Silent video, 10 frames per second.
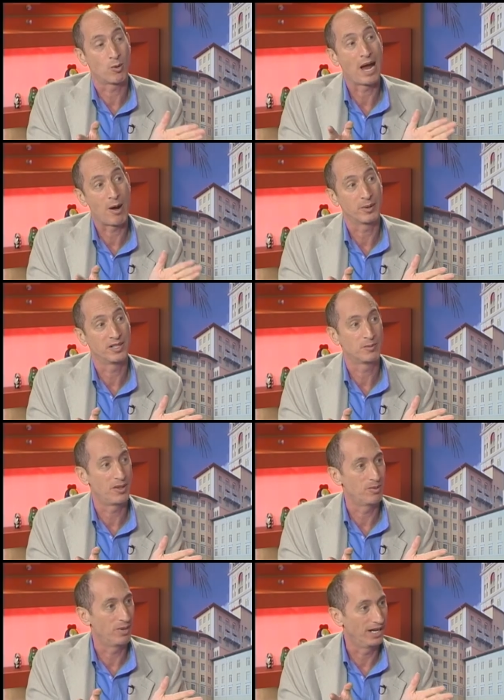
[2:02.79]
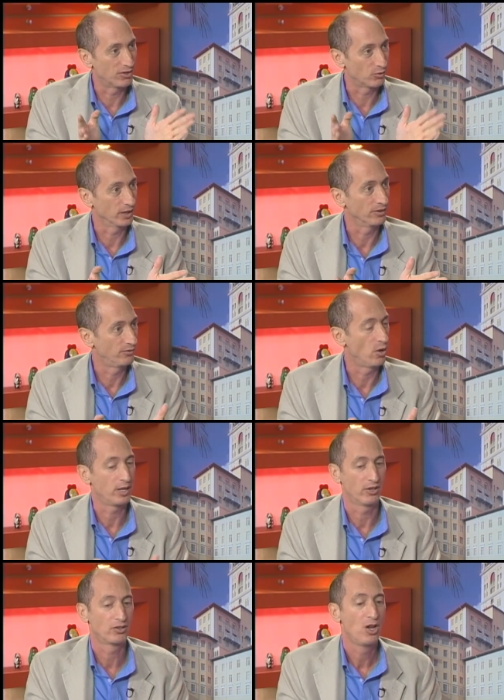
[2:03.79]
how we're going to spend the money to really
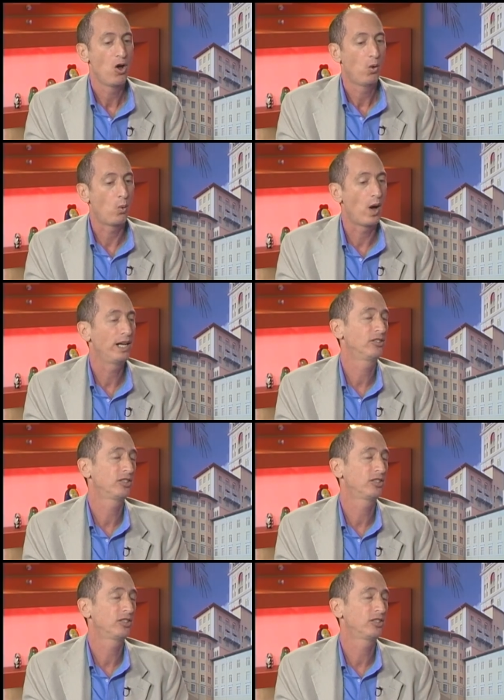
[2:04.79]
focus. One is to